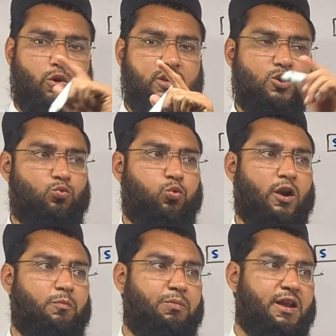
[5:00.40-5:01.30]
only
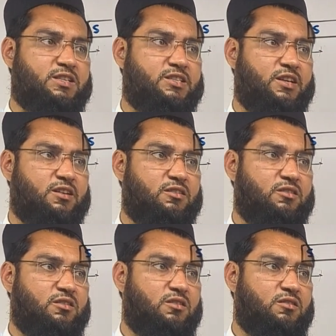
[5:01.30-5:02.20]
one plug
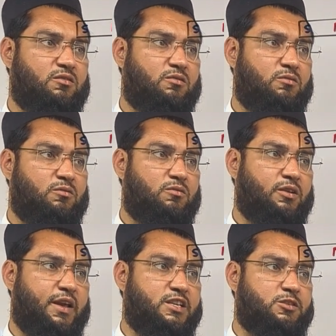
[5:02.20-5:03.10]

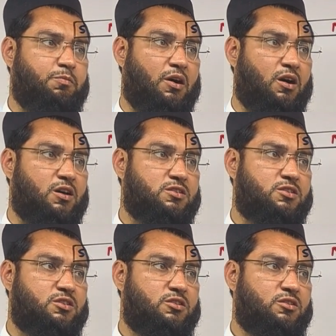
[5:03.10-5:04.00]
is
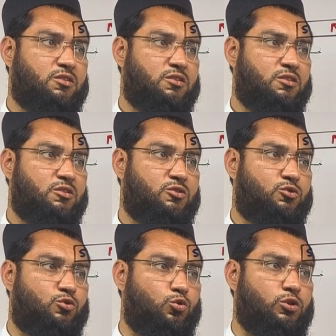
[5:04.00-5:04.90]
passed
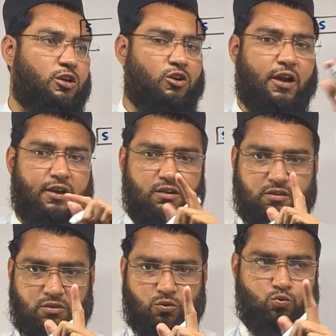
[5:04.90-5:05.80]
through the coil,
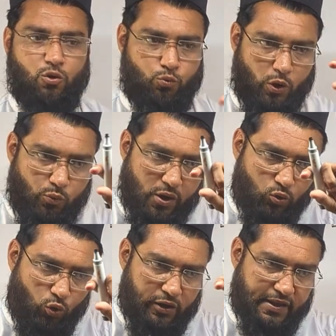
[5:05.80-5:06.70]
When we
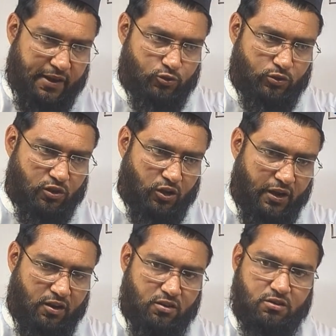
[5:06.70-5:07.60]
go near to the
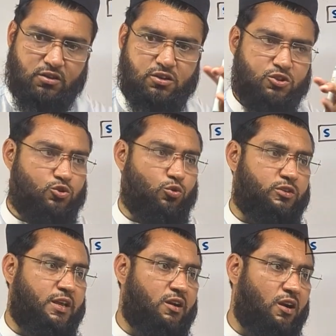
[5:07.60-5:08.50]
coil, so
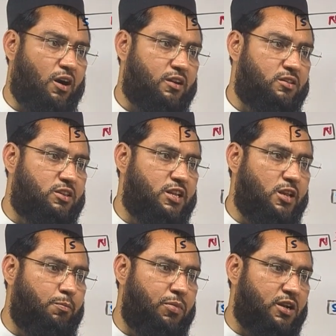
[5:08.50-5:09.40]
there are
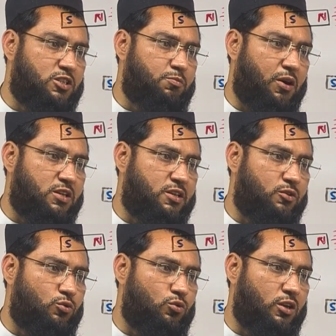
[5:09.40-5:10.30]
3 plugs
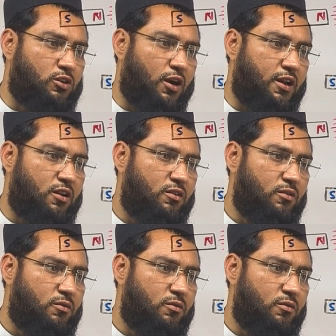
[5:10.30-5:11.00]
passing through the coil,